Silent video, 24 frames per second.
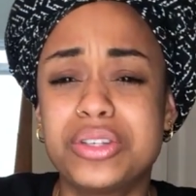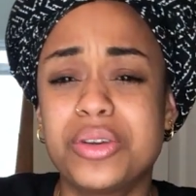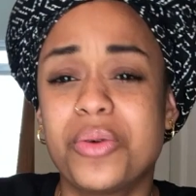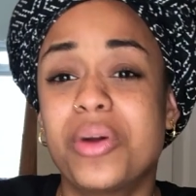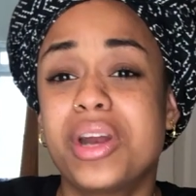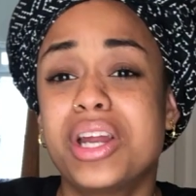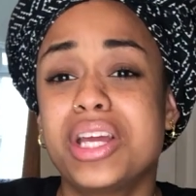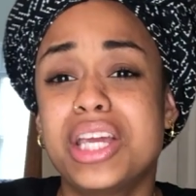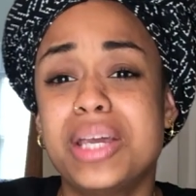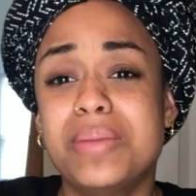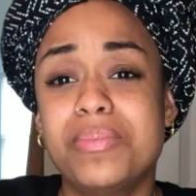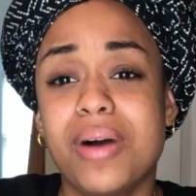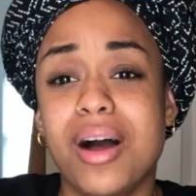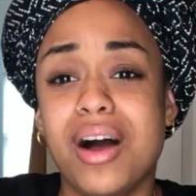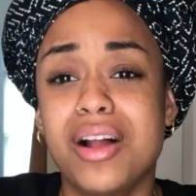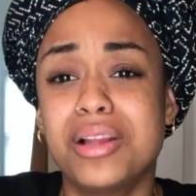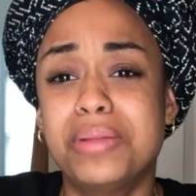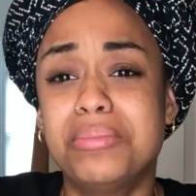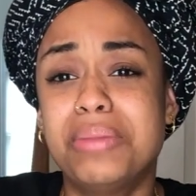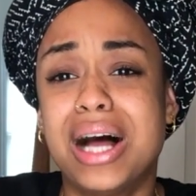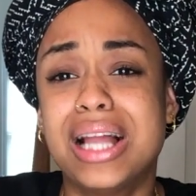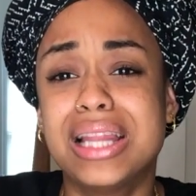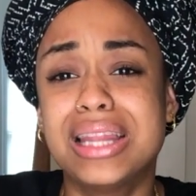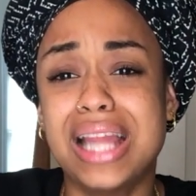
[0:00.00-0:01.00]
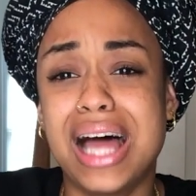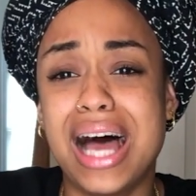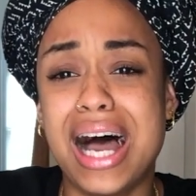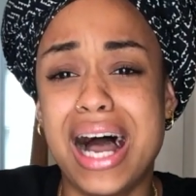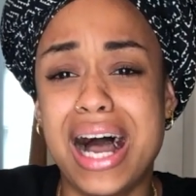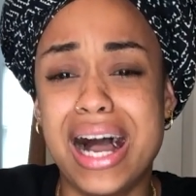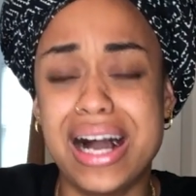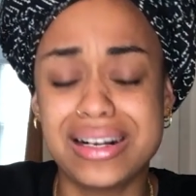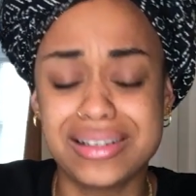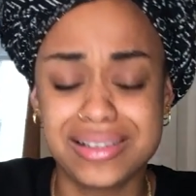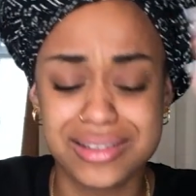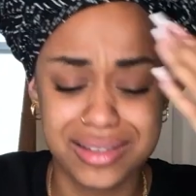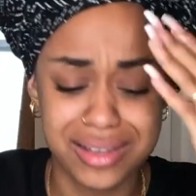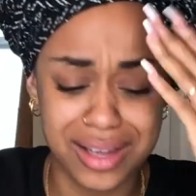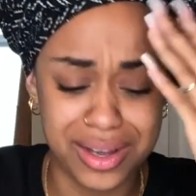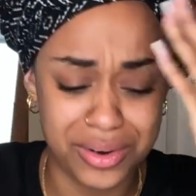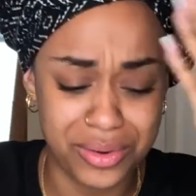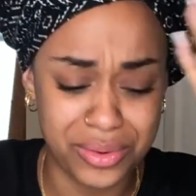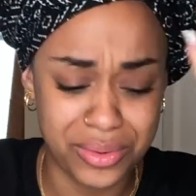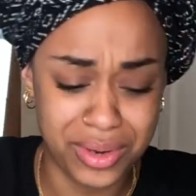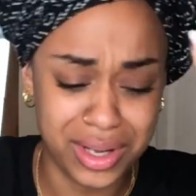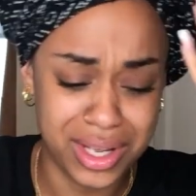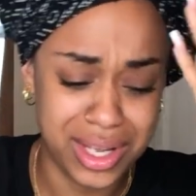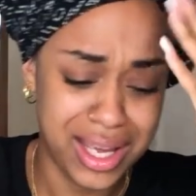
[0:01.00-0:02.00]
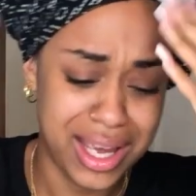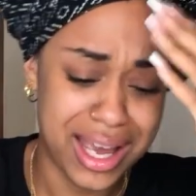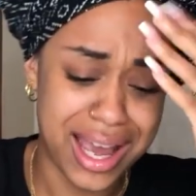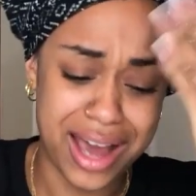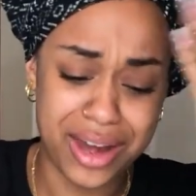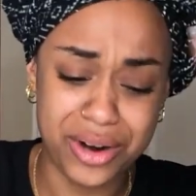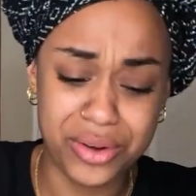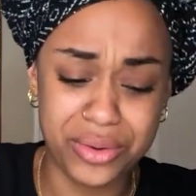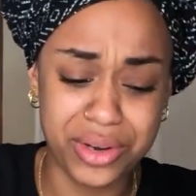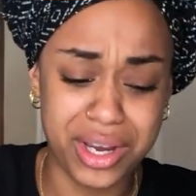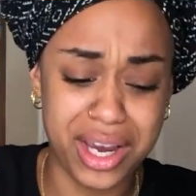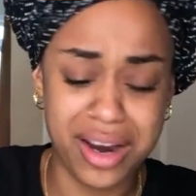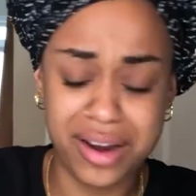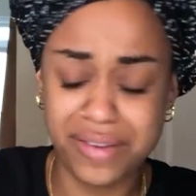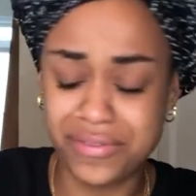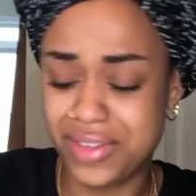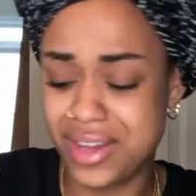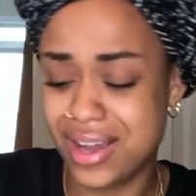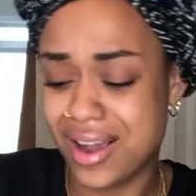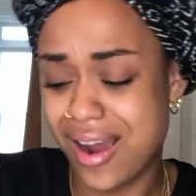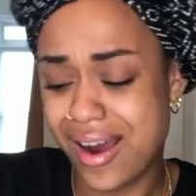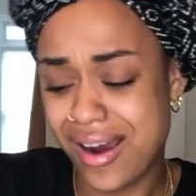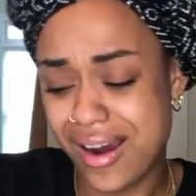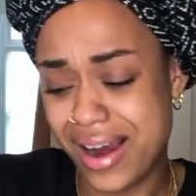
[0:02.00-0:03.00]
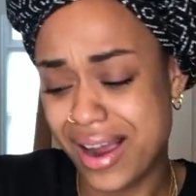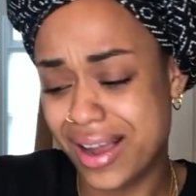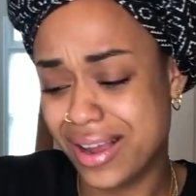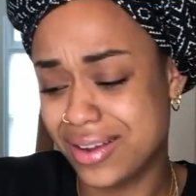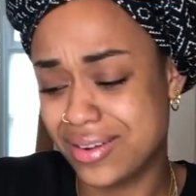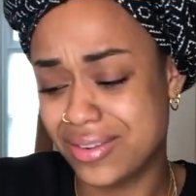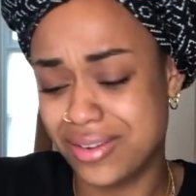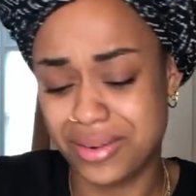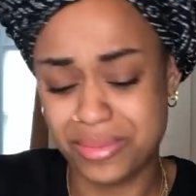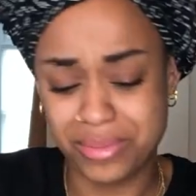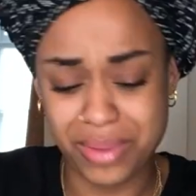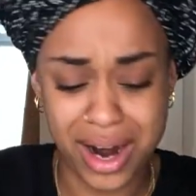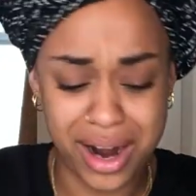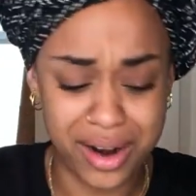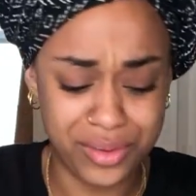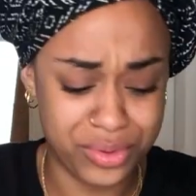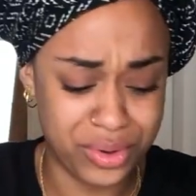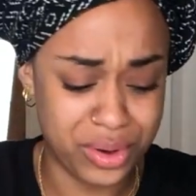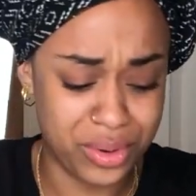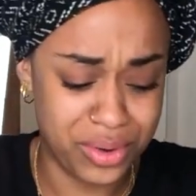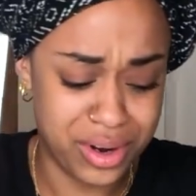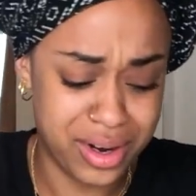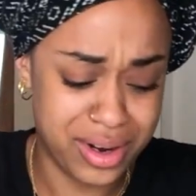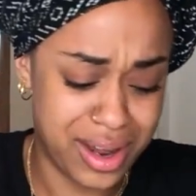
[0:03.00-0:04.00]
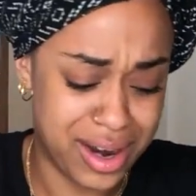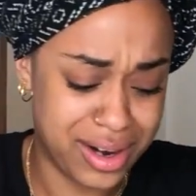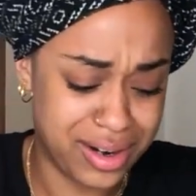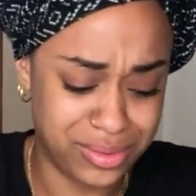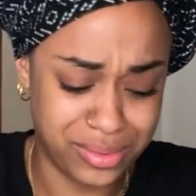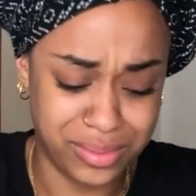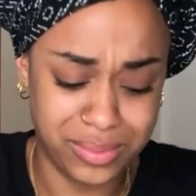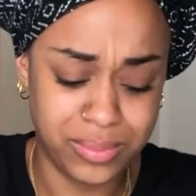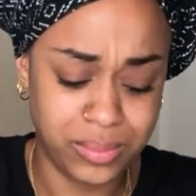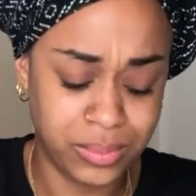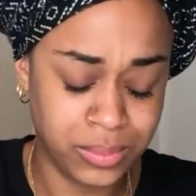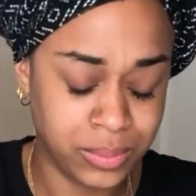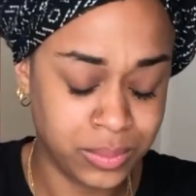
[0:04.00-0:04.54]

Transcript: I want to keep all of my locks. I don't care if they are hanging on by a thread.